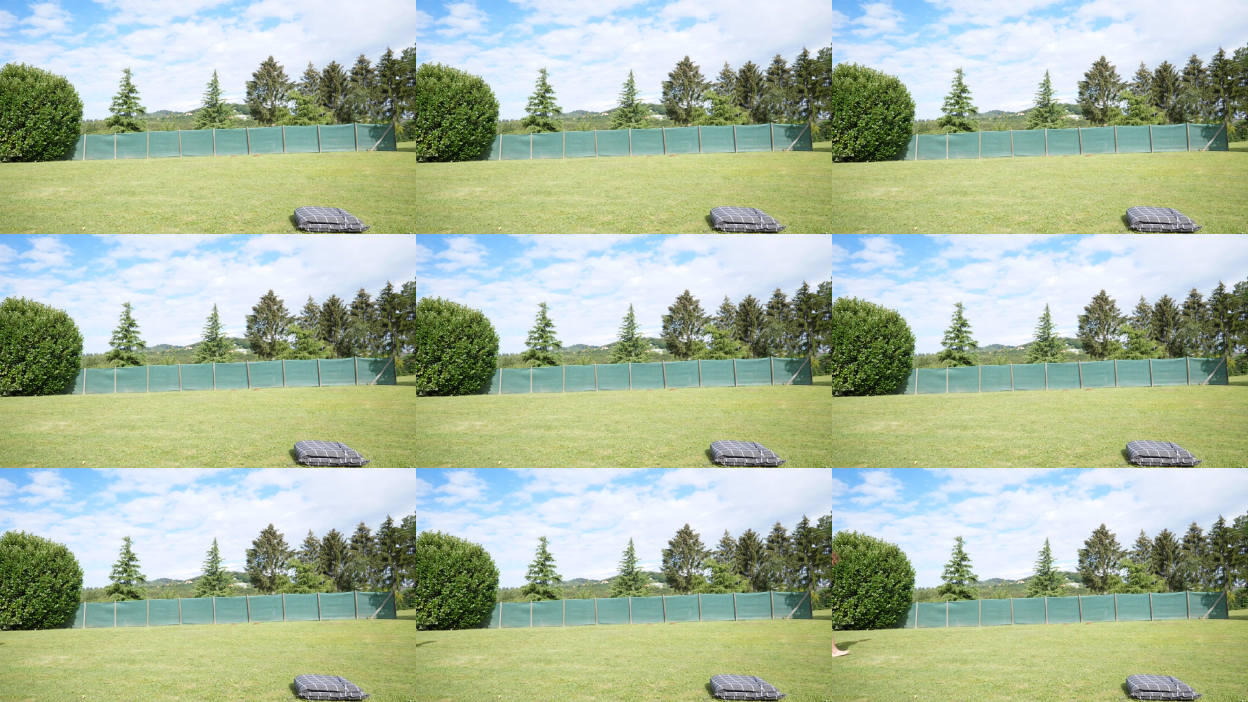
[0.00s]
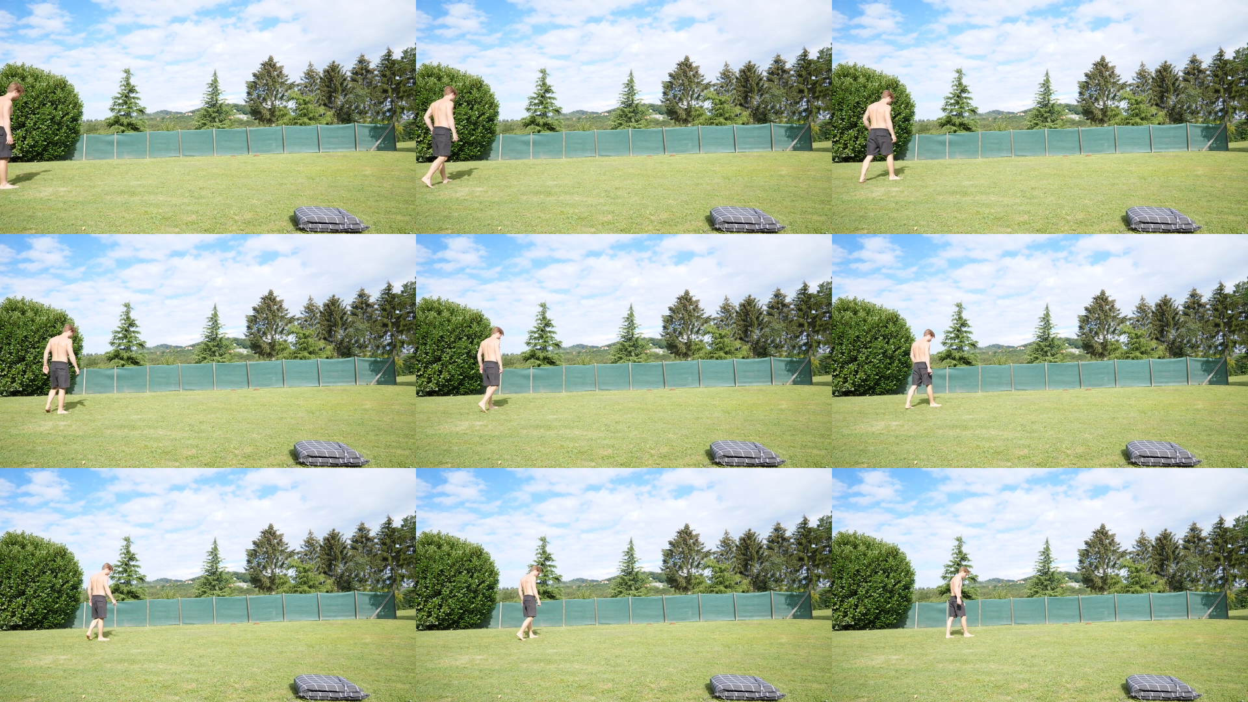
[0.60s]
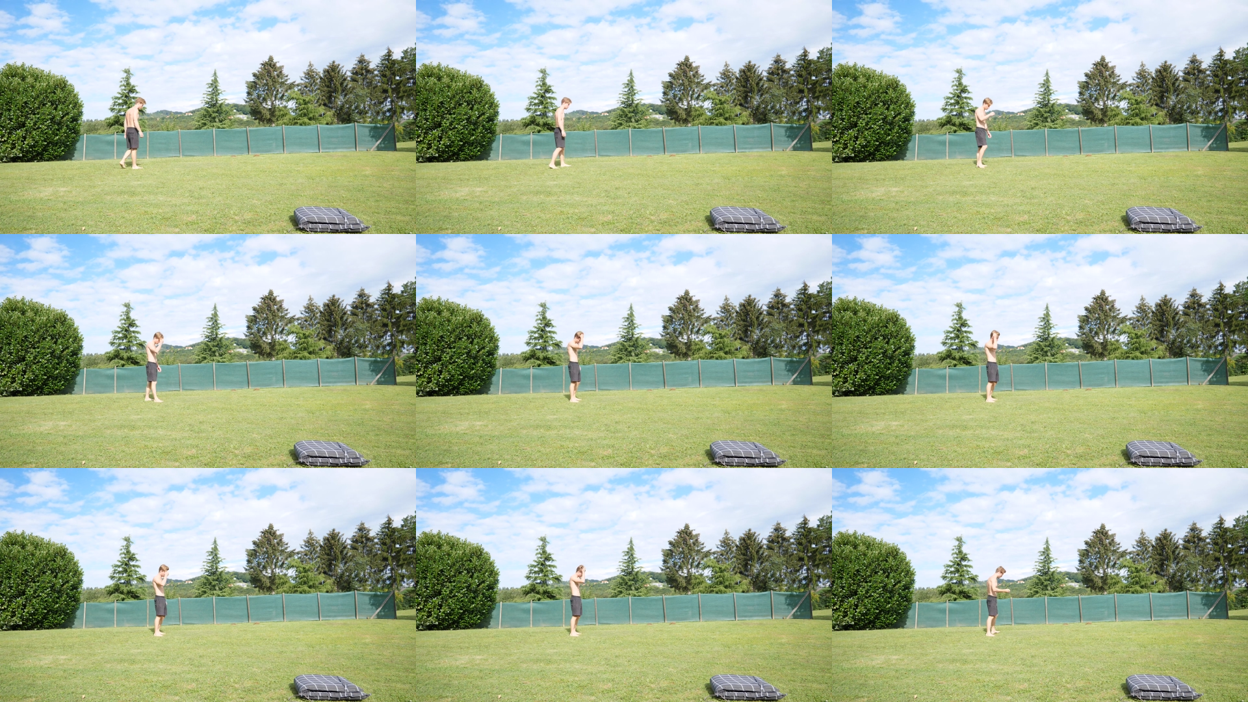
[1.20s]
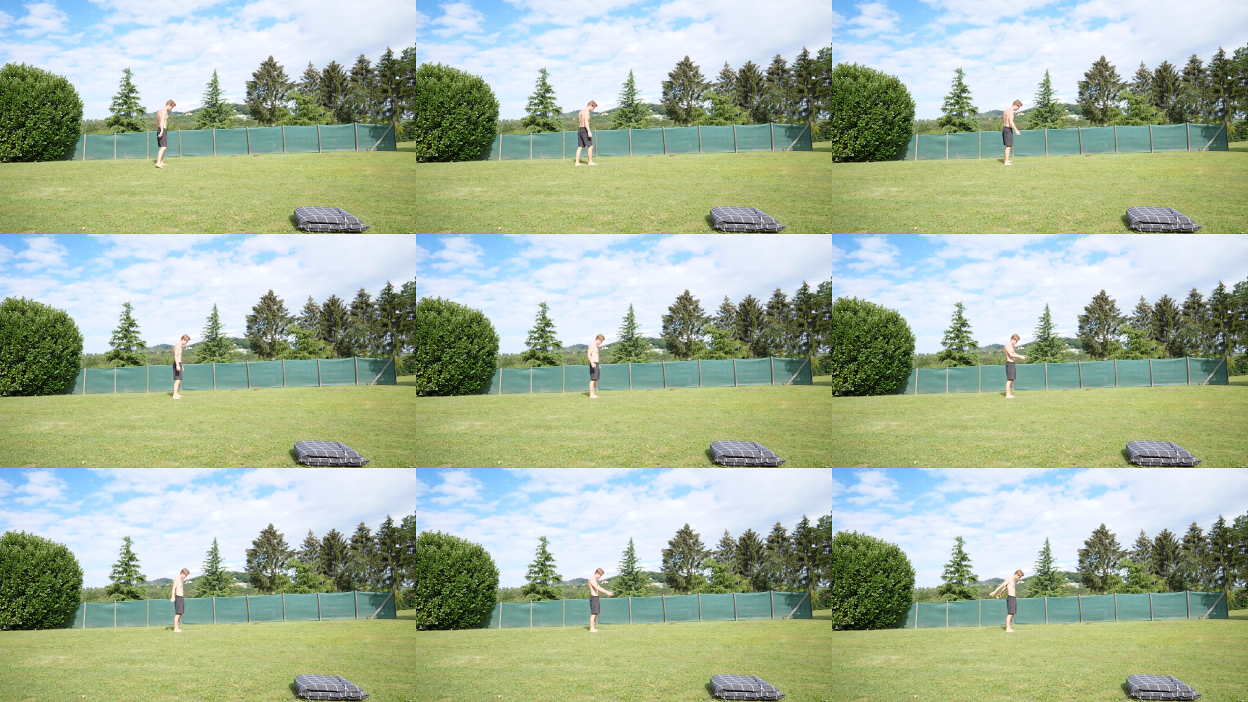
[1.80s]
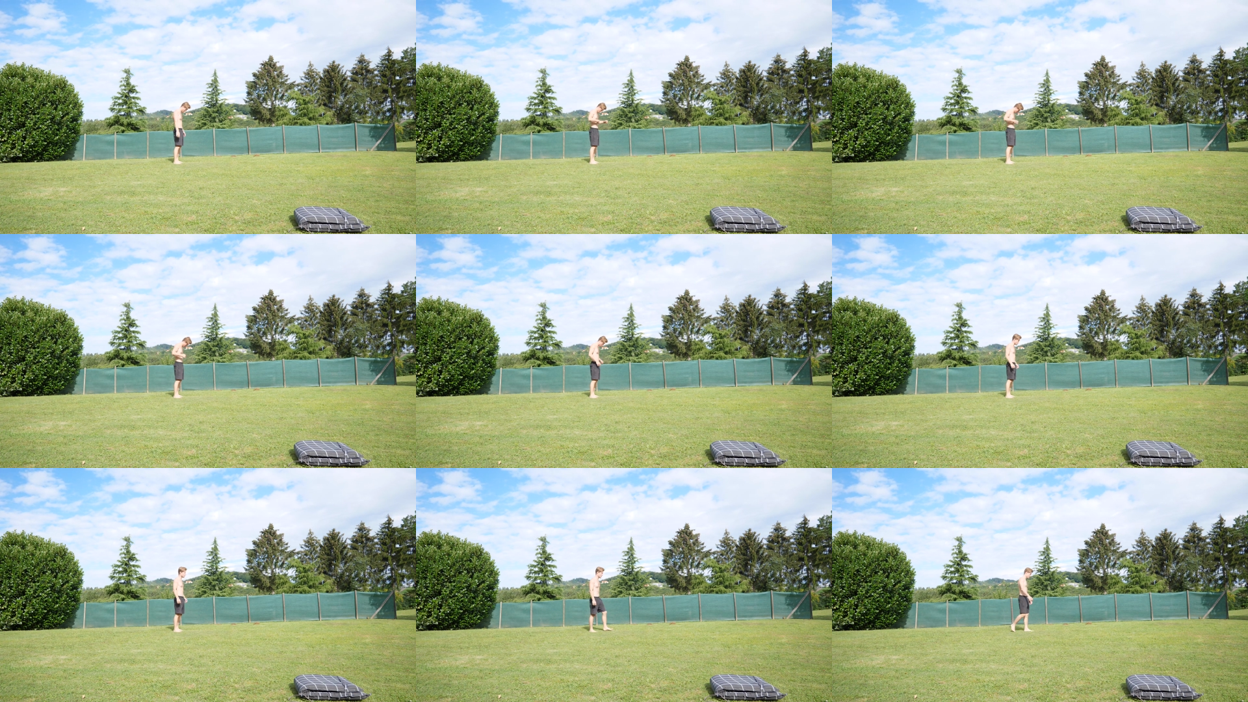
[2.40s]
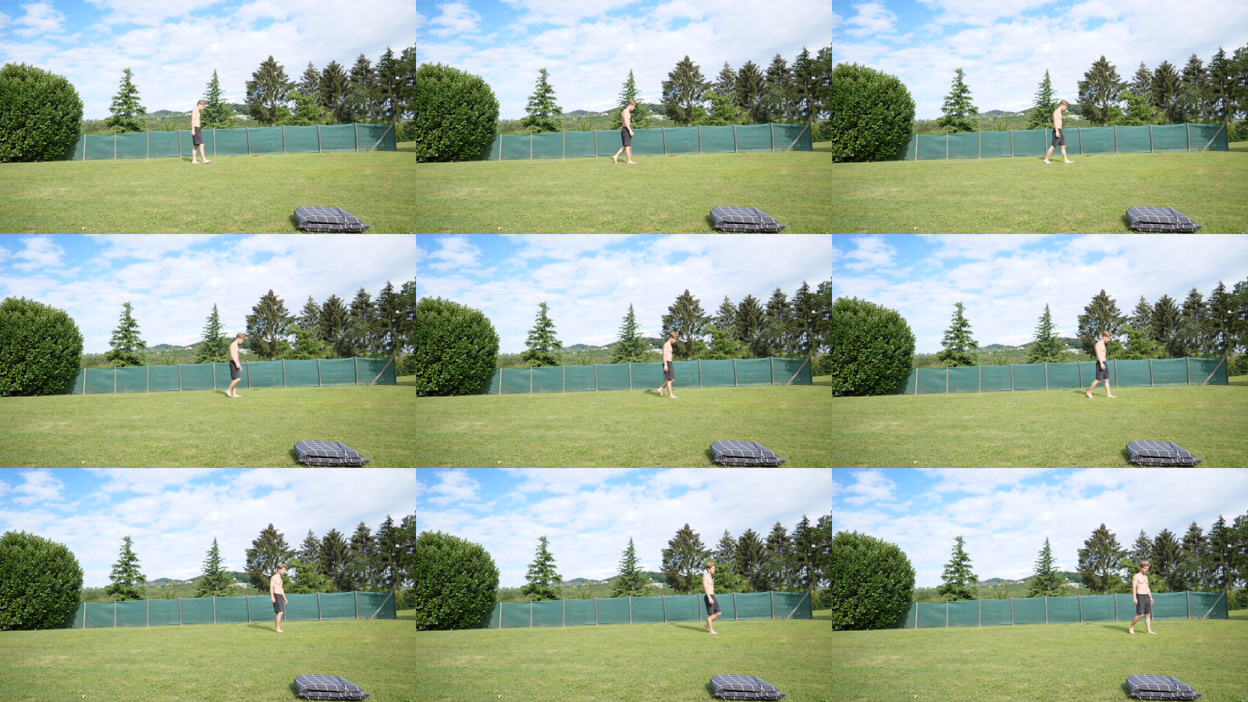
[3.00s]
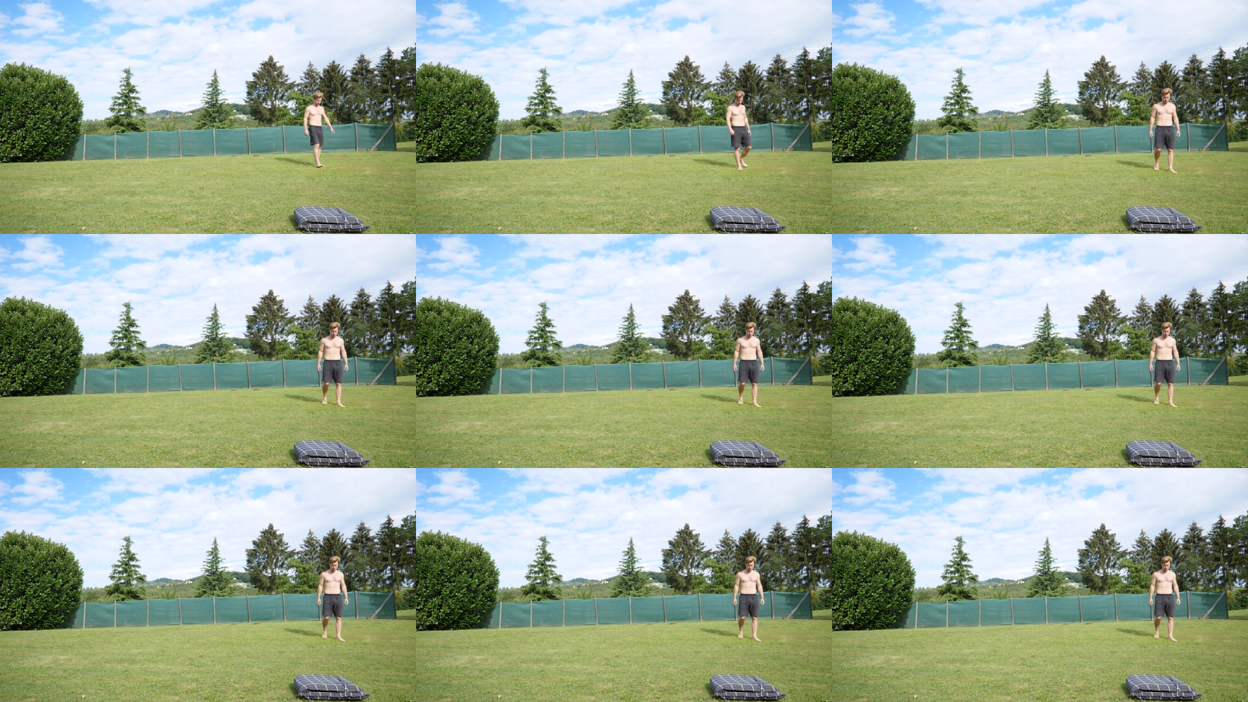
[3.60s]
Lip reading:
(no speaker visible)